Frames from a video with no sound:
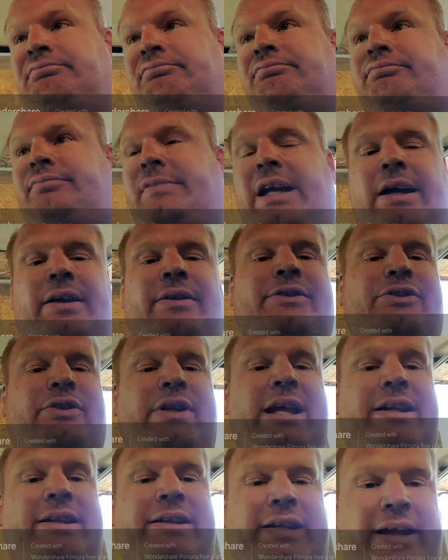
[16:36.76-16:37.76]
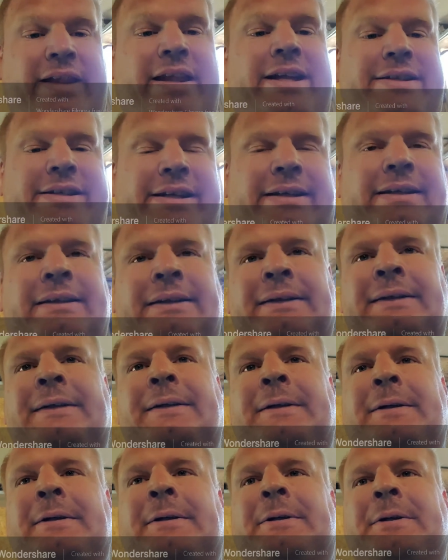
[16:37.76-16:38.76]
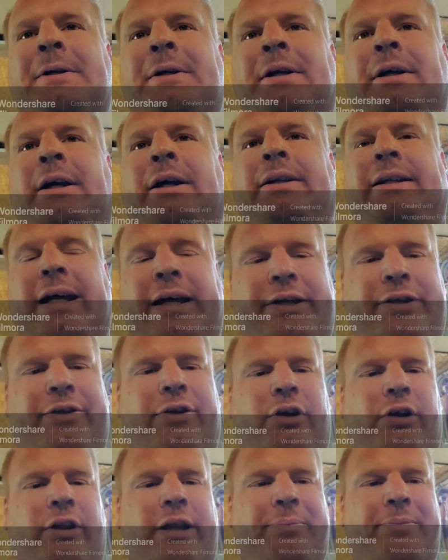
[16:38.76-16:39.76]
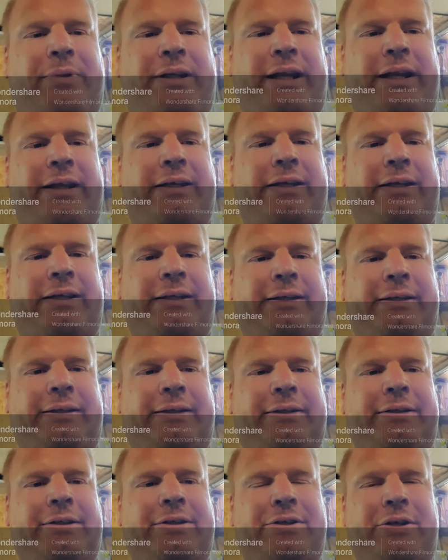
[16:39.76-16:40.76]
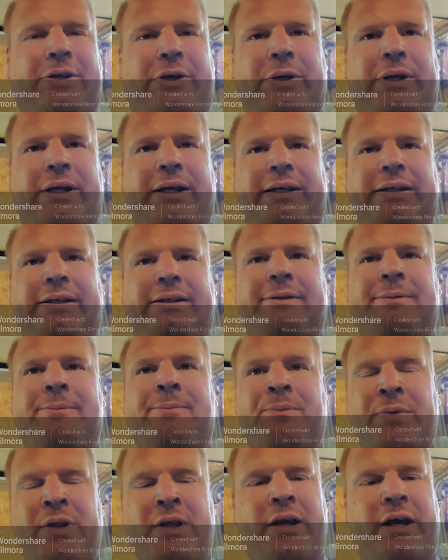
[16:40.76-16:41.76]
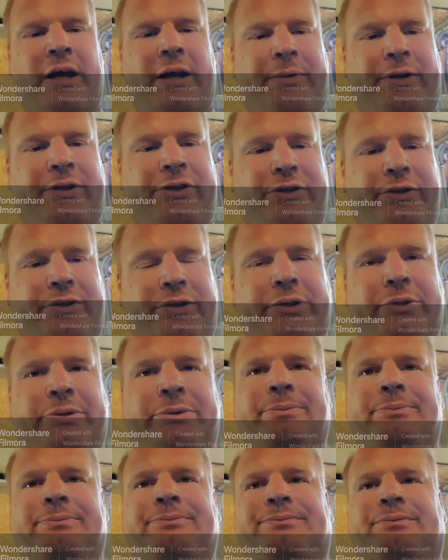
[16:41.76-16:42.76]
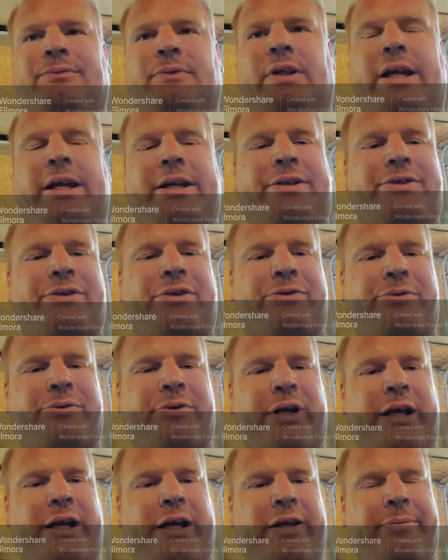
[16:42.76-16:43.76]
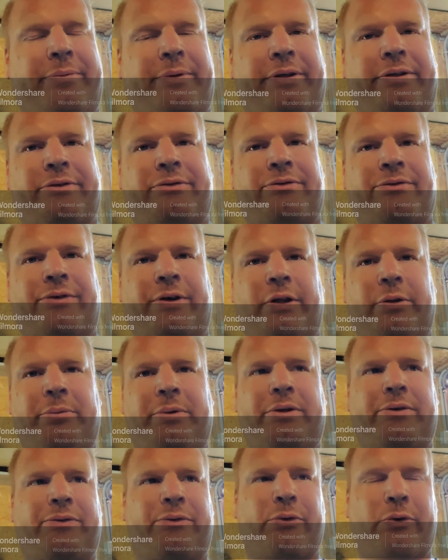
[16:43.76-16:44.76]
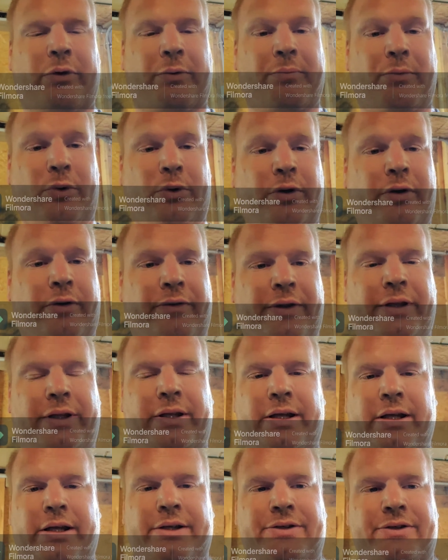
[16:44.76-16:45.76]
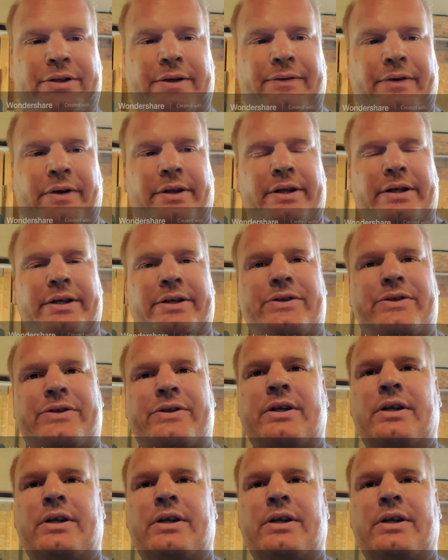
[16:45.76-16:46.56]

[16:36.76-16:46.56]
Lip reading: yeah, so now that's it. Now you're all up to date. So I bid you adieu. Like, subscribe, and follow me for more of the stuff on this.